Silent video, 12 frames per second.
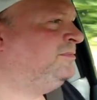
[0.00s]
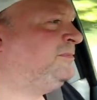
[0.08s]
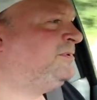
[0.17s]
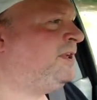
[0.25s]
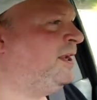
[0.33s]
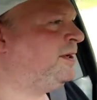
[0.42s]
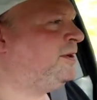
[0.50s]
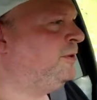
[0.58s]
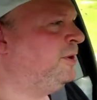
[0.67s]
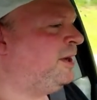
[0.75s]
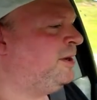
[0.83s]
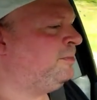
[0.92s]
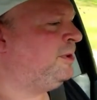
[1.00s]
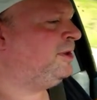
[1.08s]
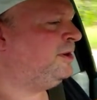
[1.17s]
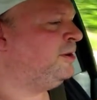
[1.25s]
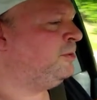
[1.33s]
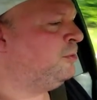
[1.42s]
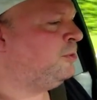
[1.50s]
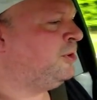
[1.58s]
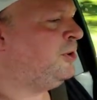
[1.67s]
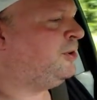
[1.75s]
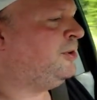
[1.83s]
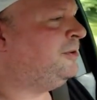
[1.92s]
Looks like you're out in the middle of
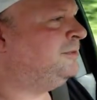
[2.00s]
nowhere.